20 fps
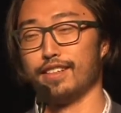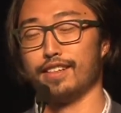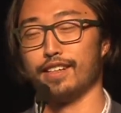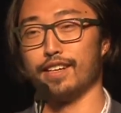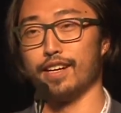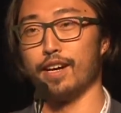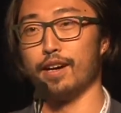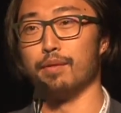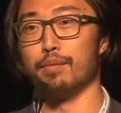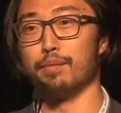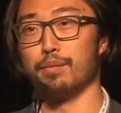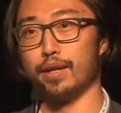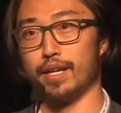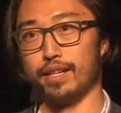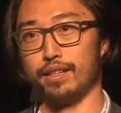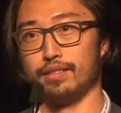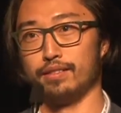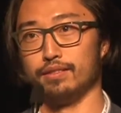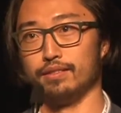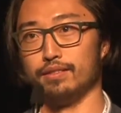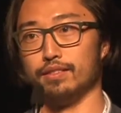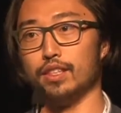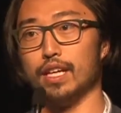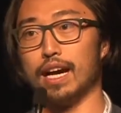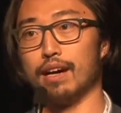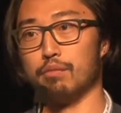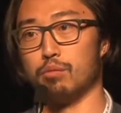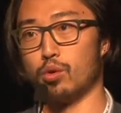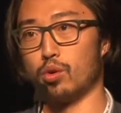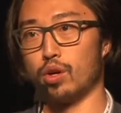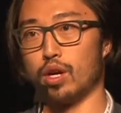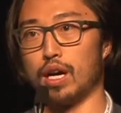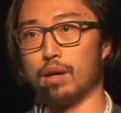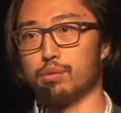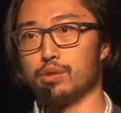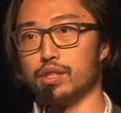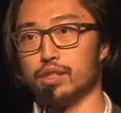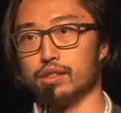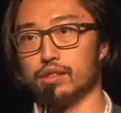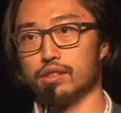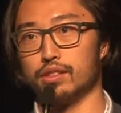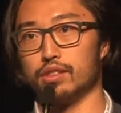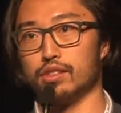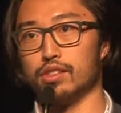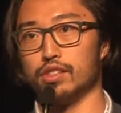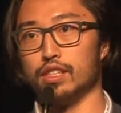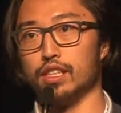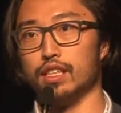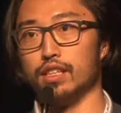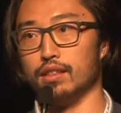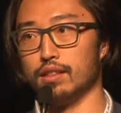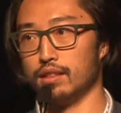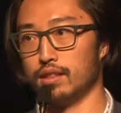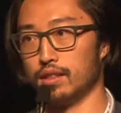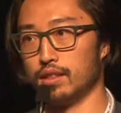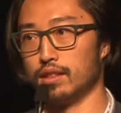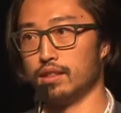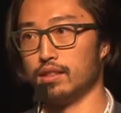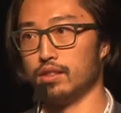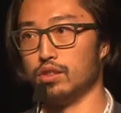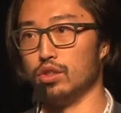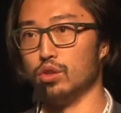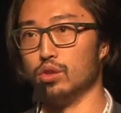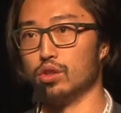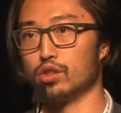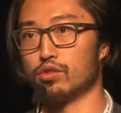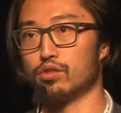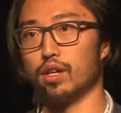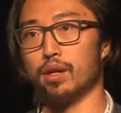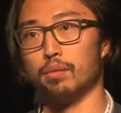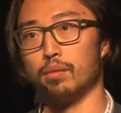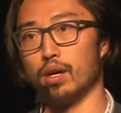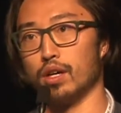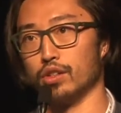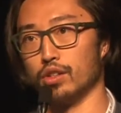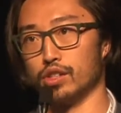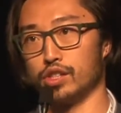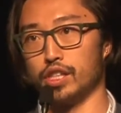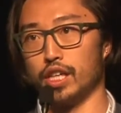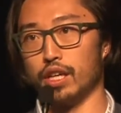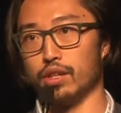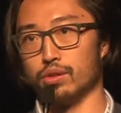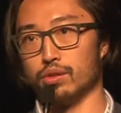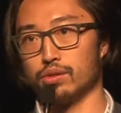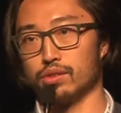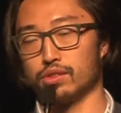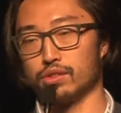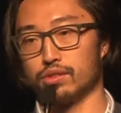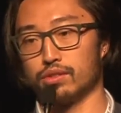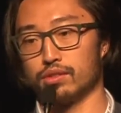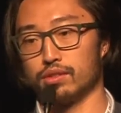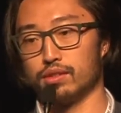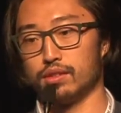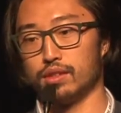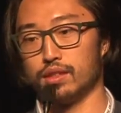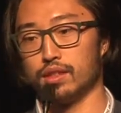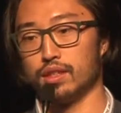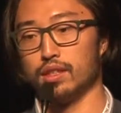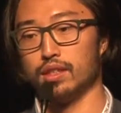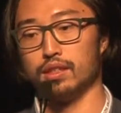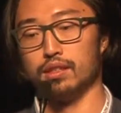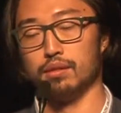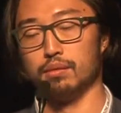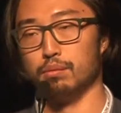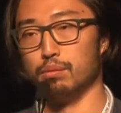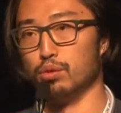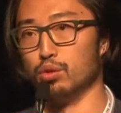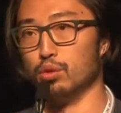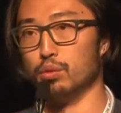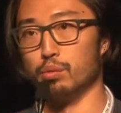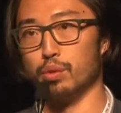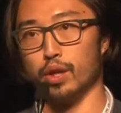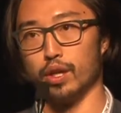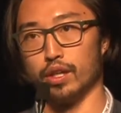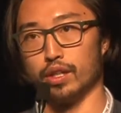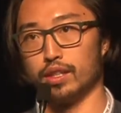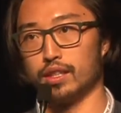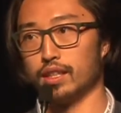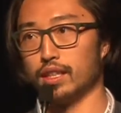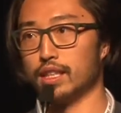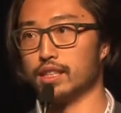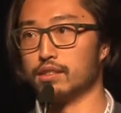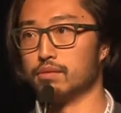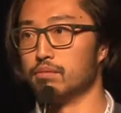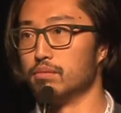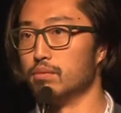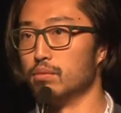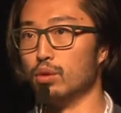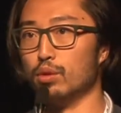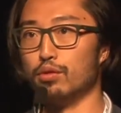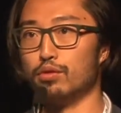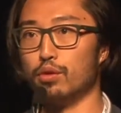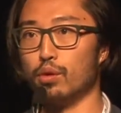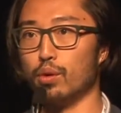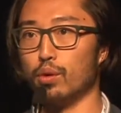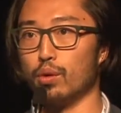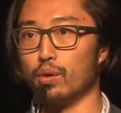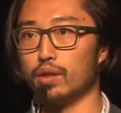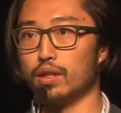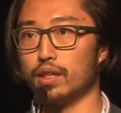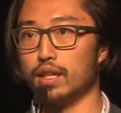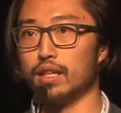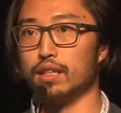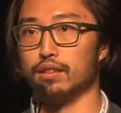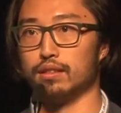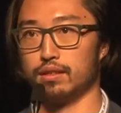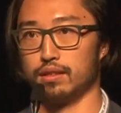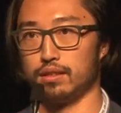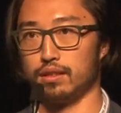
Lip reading: But you have more options to see news from other channels. Bloomberg has moved forward and